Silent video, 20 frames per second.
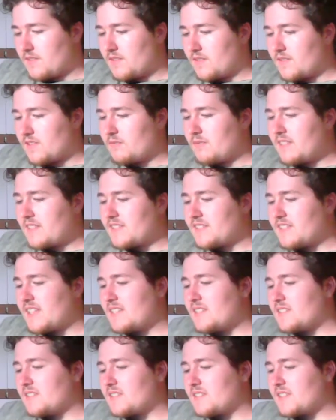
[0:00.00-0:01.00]
So when it
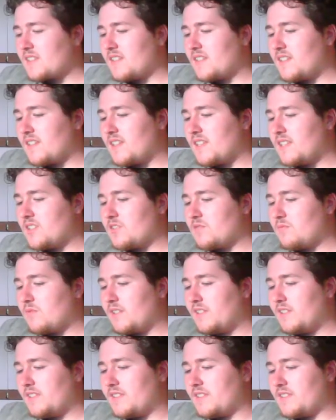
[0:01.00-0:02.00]
says each
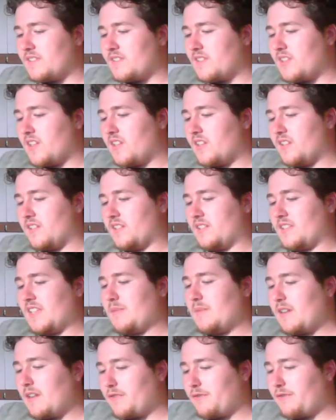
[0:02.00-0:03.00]
one in turn, does
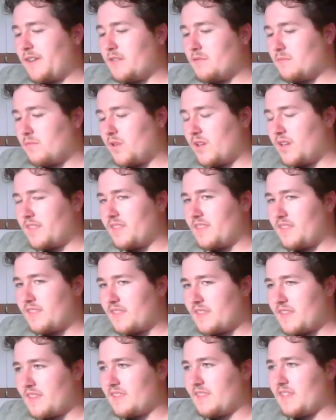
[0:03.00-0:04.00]
that mean I fight
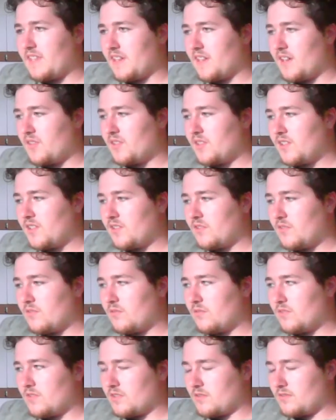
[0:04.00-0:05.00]
one then the other,
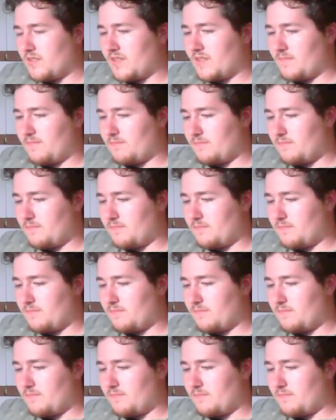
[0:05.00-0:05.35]
or do I